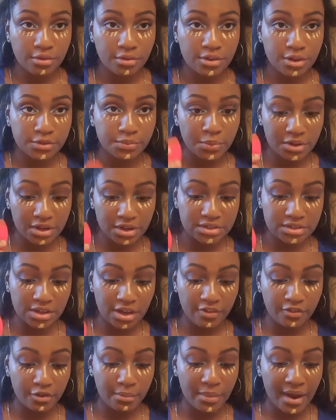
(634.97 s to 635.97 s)
Just because
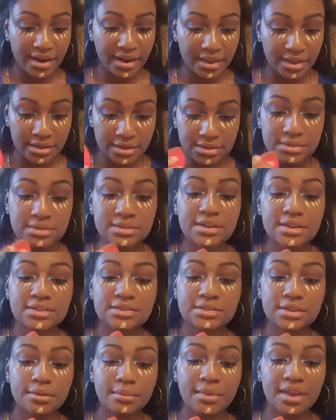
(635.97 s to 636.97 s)
everybody else
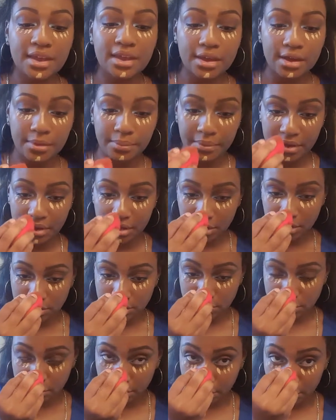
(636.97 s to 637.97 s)
does their makeup in a
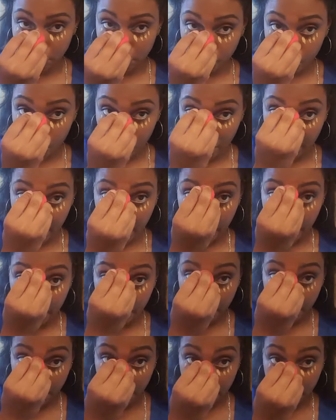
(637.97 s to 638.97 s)
certain
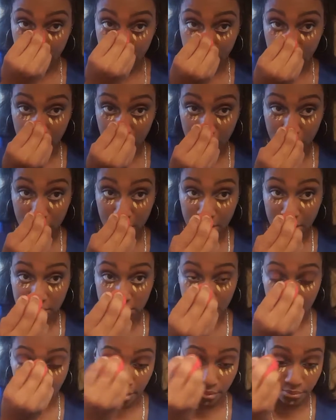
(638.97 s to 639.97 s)
way
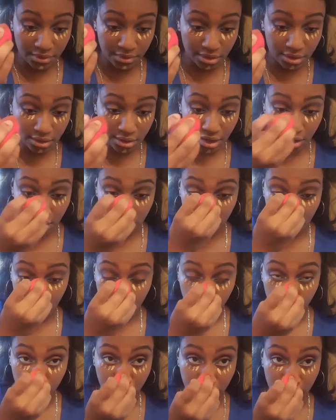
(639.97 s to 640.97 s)
does not mean that
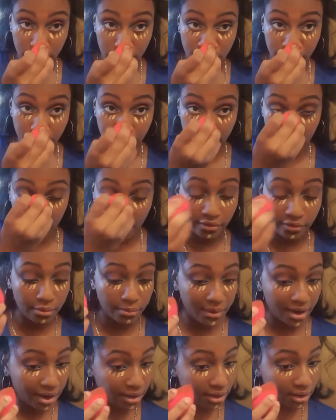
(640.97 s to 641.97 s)
that works for
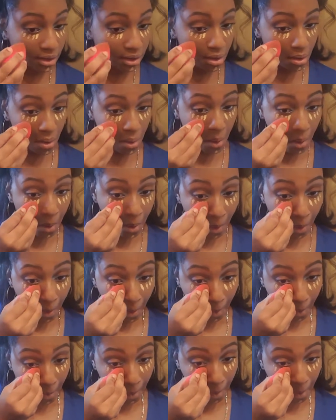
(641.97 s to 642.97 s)
everybody.
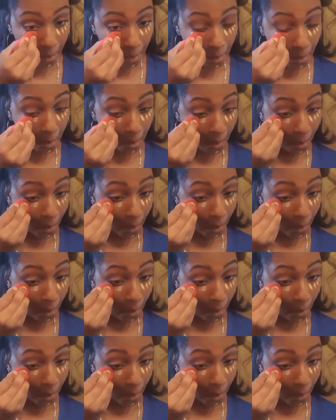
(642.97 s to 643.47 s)
Oh,